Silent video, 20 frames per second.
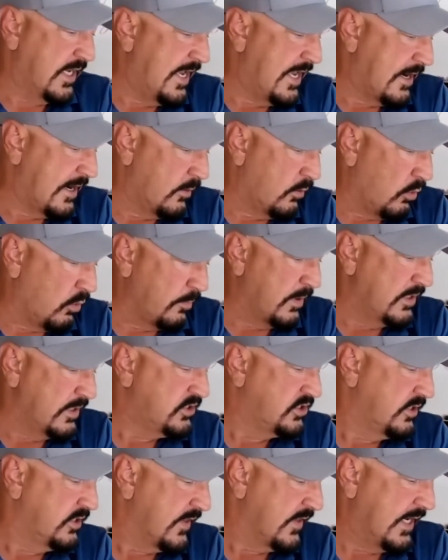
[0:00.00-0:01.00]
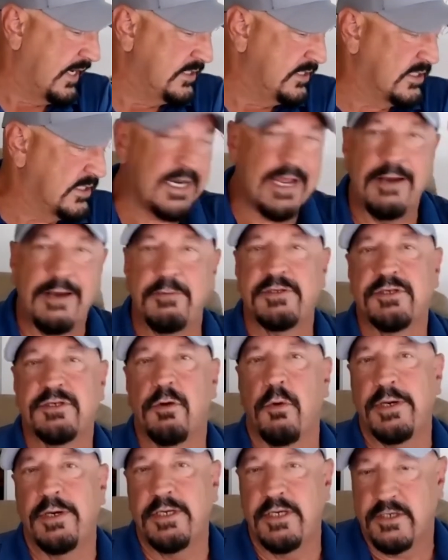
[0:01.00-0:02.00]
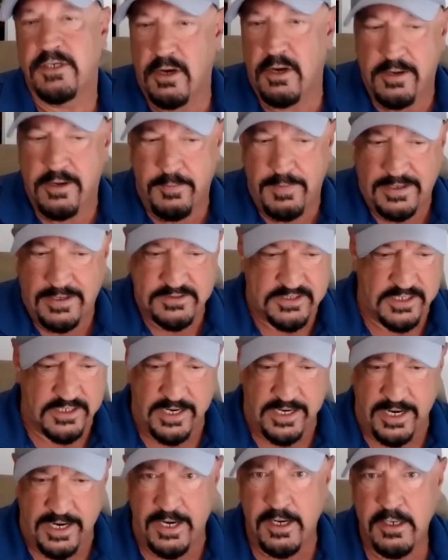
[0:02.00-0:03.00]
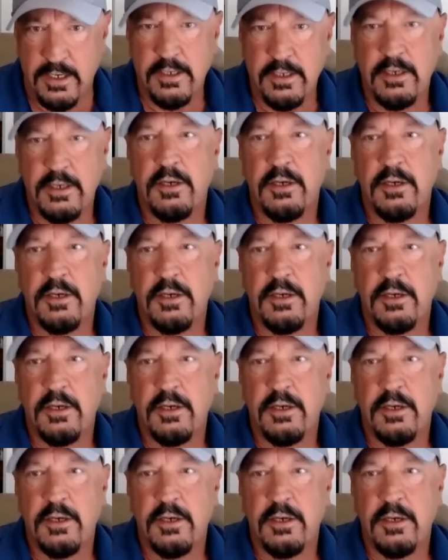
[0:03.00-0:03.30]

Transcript: I had a whole bunch of things that I was going to talk about today